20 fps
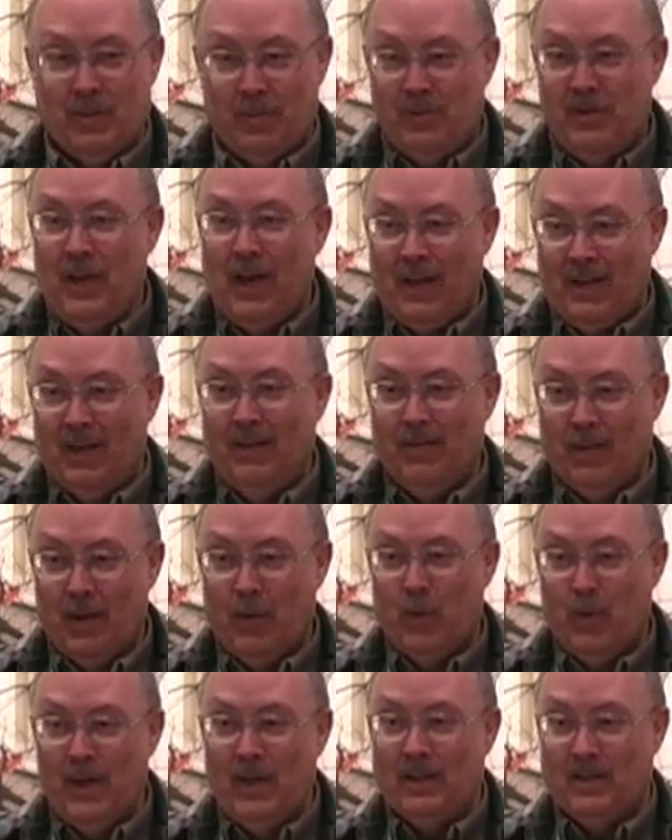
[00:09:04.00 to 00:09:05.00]
was
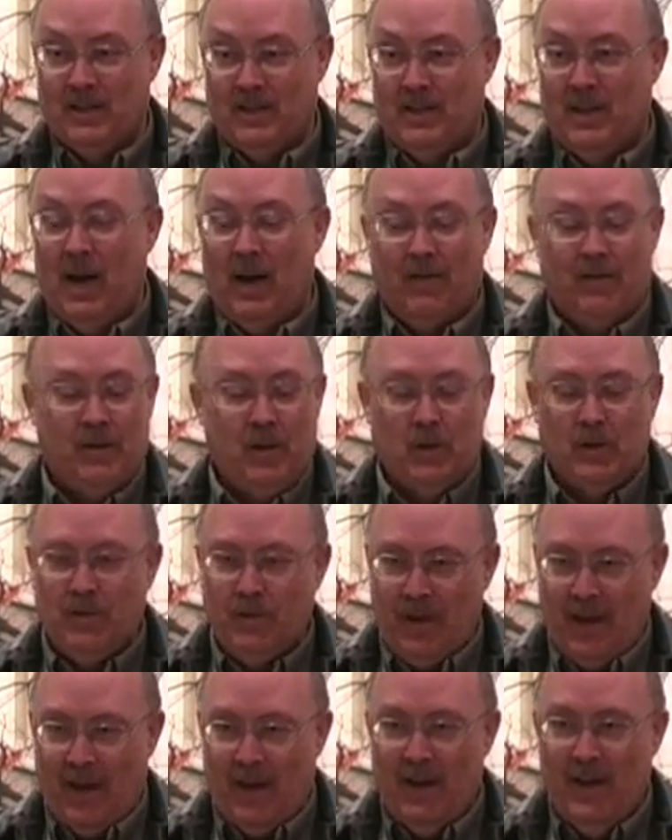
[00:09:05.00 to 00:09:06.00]
objectively real stuff.
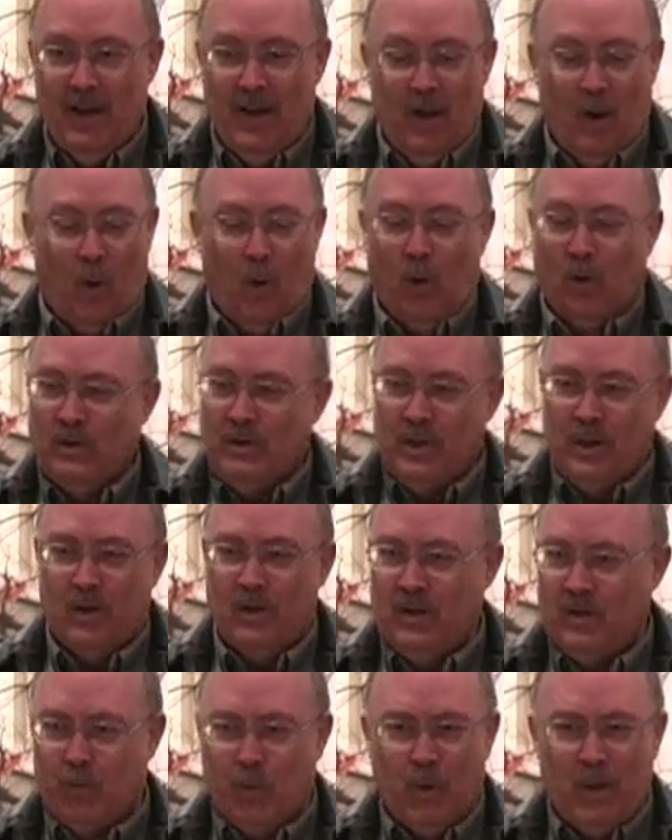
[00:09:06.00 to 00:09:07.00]
Joseph had a whole
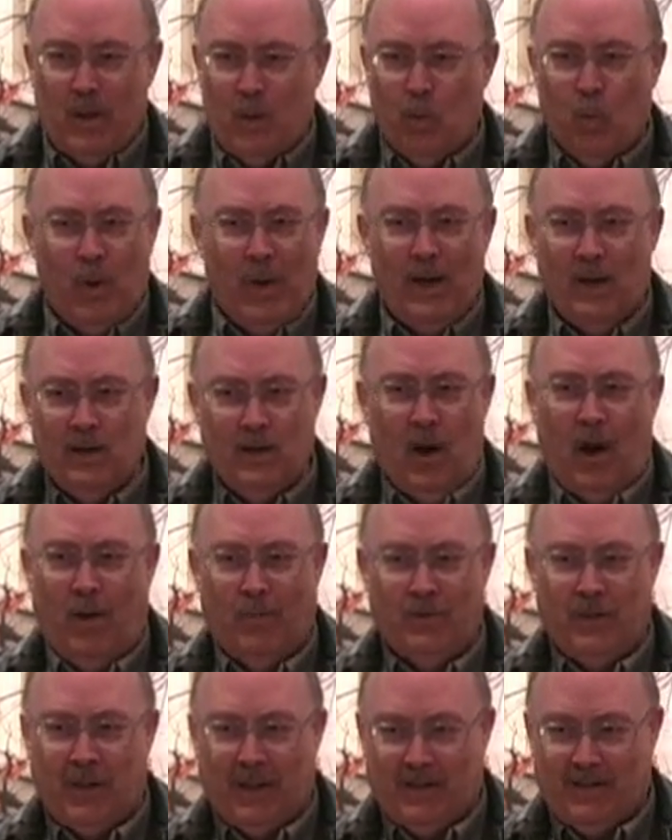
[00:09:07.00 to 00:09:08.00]
series of really weird
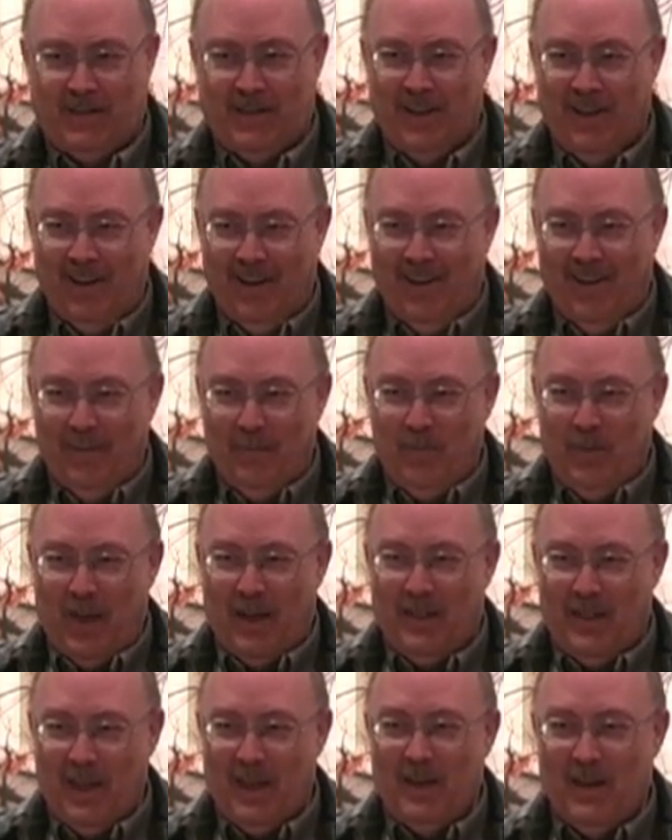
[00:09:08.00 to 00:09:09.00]
objects
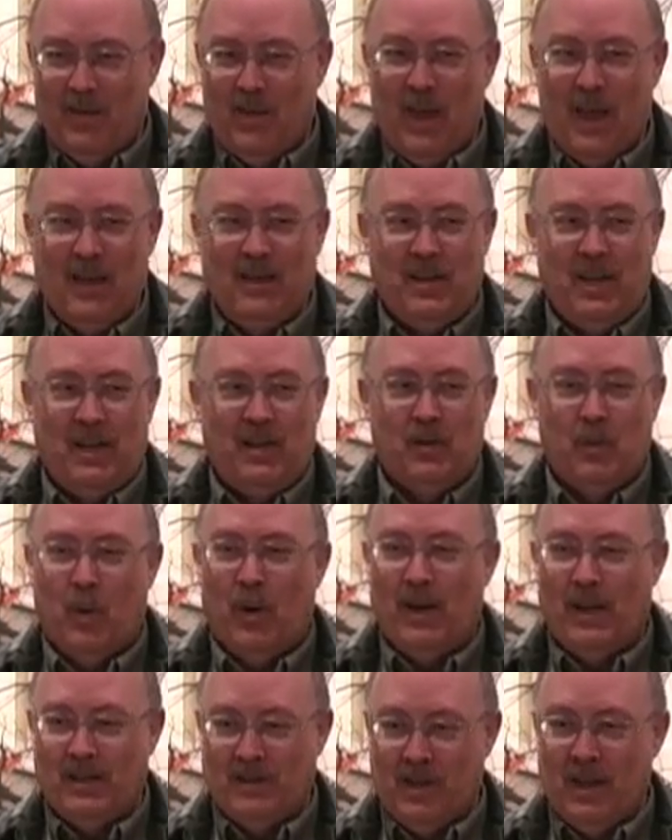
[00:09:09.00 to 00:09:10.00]
at the end of the
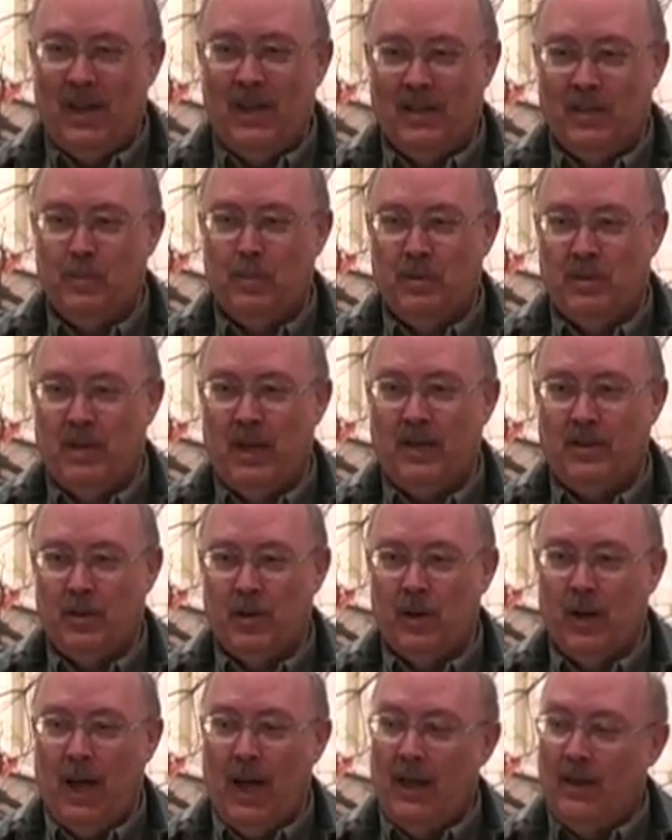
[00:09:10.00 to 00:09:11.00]
1820s in his
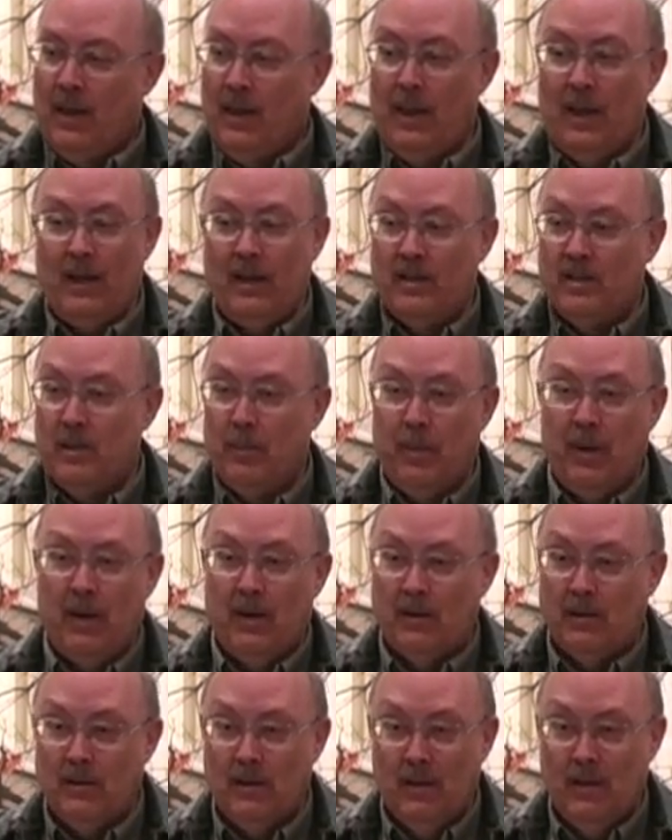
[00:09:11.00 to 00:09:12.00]
possession, and then they
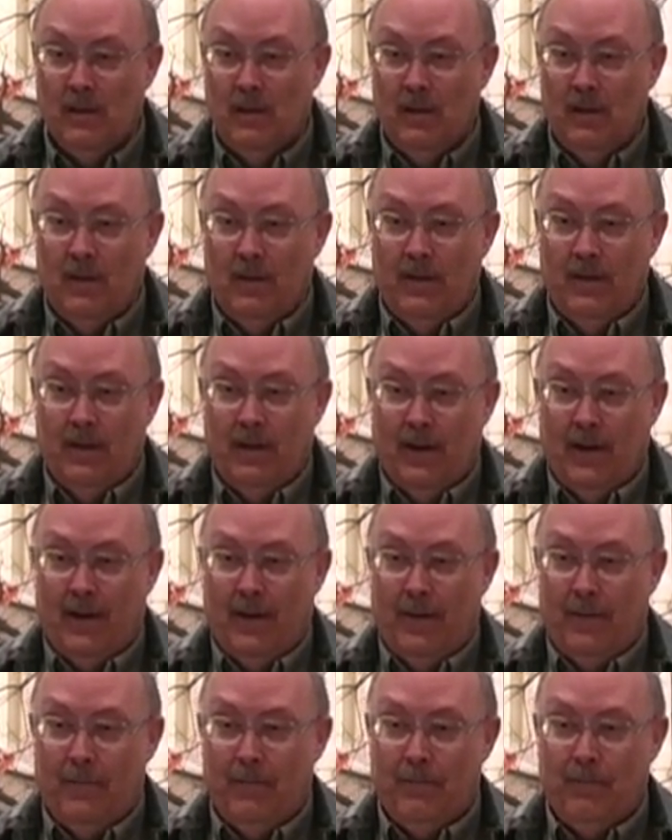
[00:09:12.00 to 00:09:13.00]
disappeared.
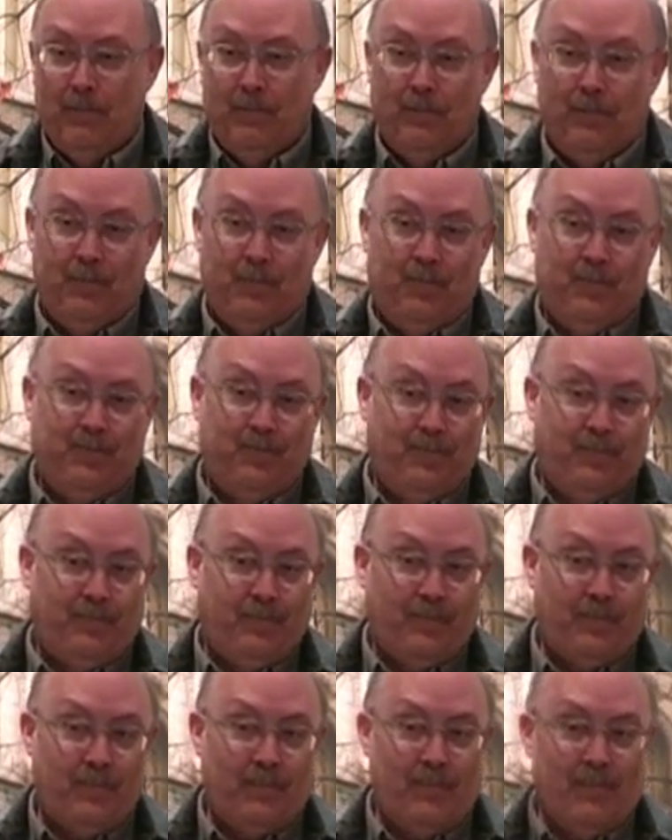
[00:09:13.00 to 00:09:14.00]
Um,
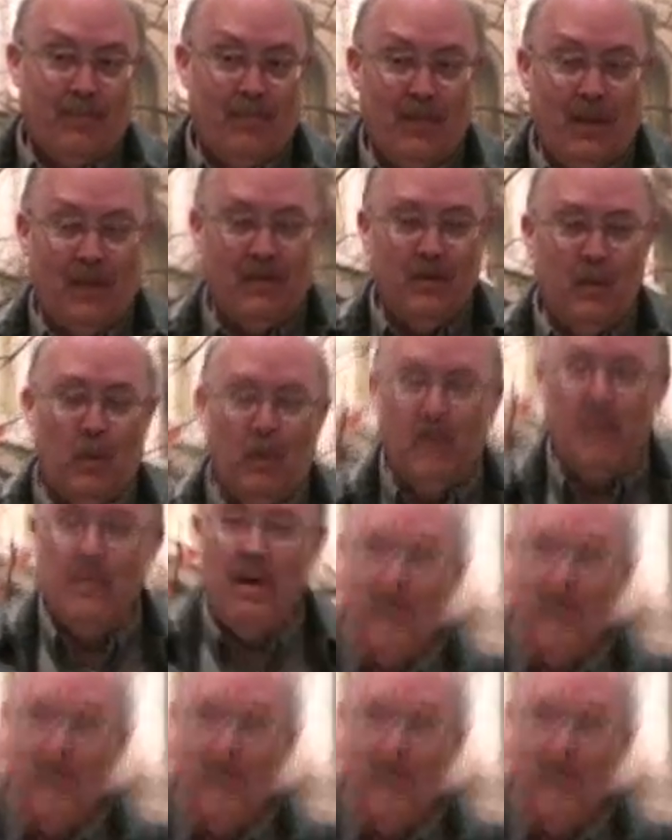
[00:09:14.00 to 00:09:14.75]
so what